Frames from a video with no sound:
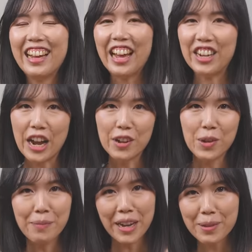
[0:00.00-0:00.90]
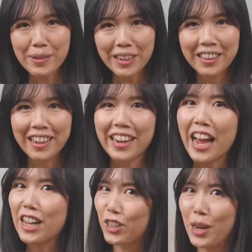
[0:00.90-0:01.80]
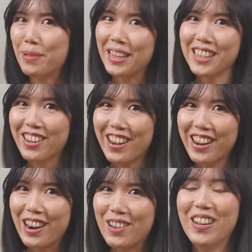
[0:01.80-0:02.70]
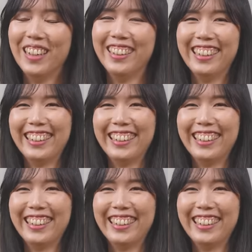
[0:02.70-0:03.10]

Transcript: And now you buy them online at no. jetpens.com. Right.